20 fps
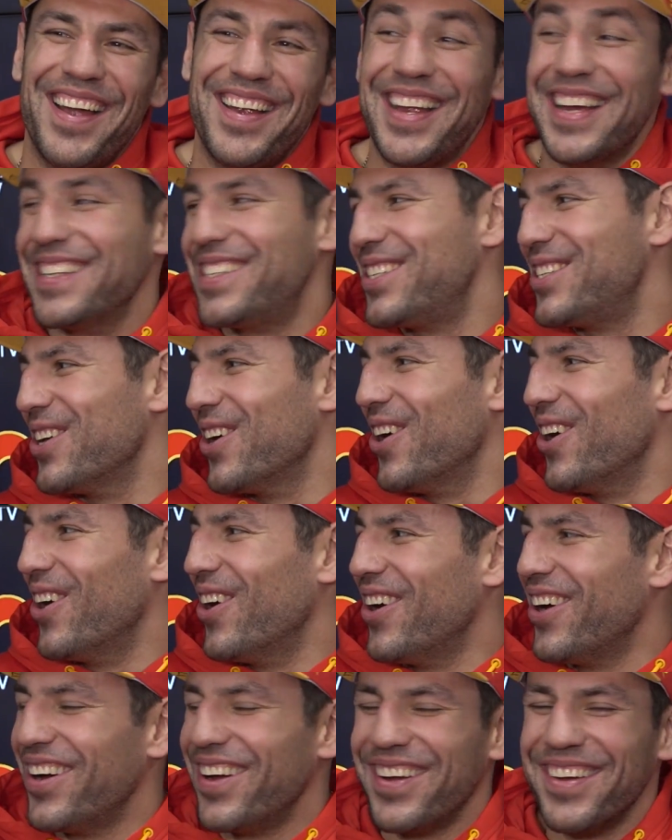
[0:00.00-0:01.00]
I guess
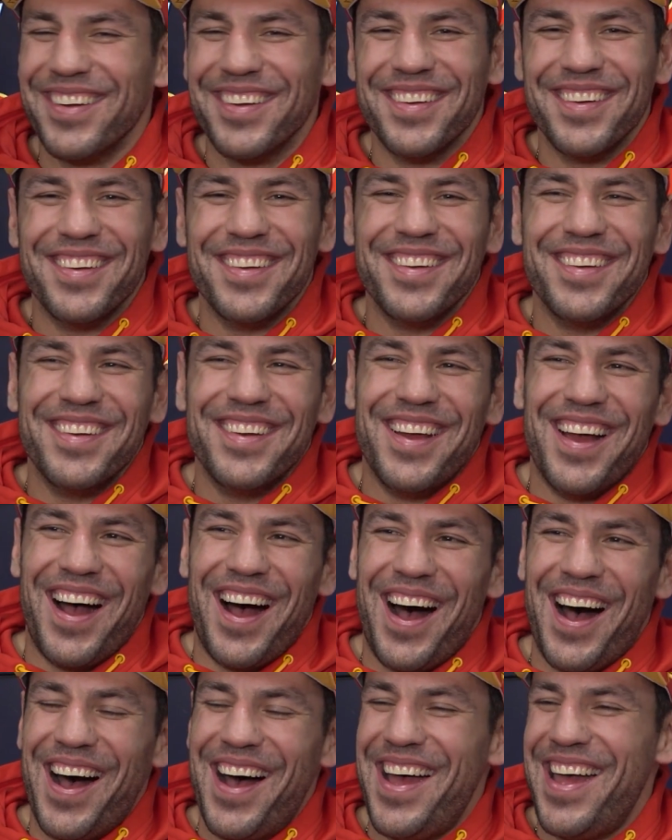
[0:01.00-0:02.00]
so.
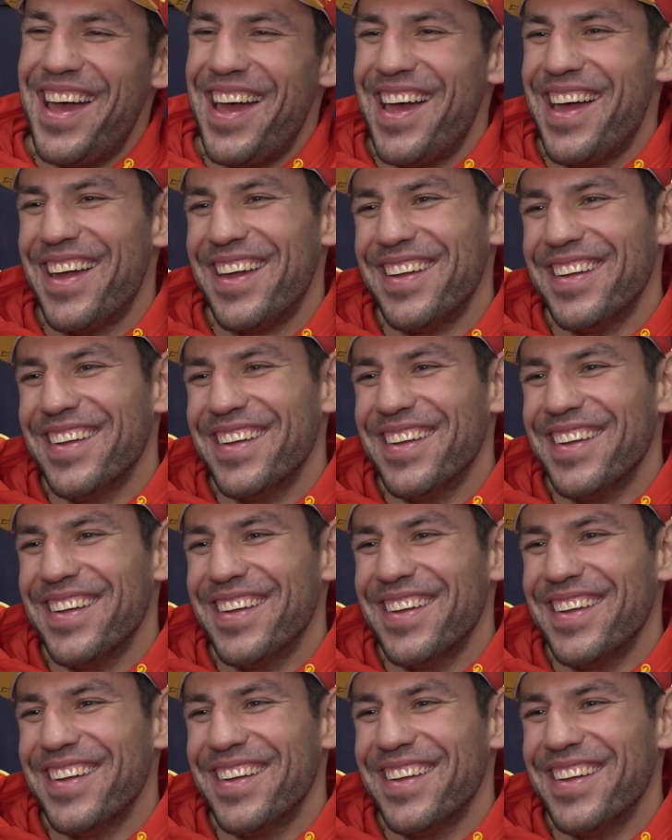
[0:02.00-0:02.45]
Uh,